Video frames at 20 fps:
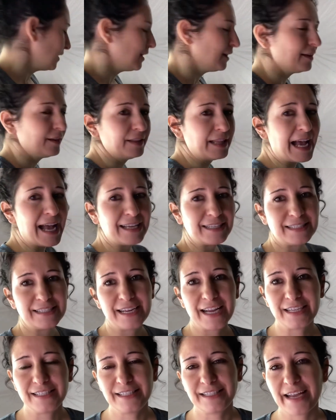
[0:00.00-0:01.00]
The last
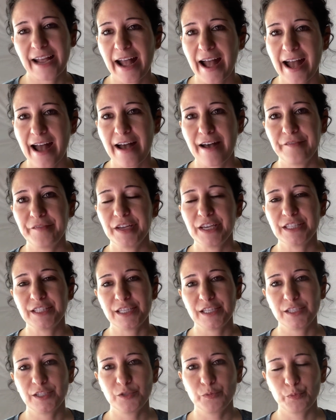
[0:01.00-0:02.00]
nice to have is
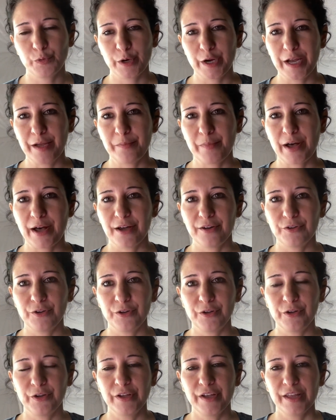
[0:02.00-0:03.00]
a spray
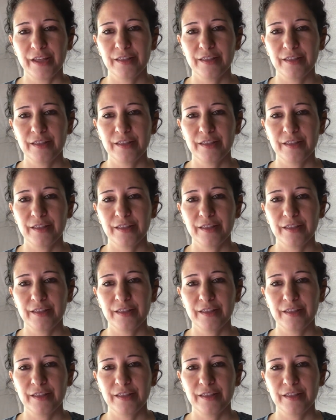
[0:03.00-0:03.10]
bottle.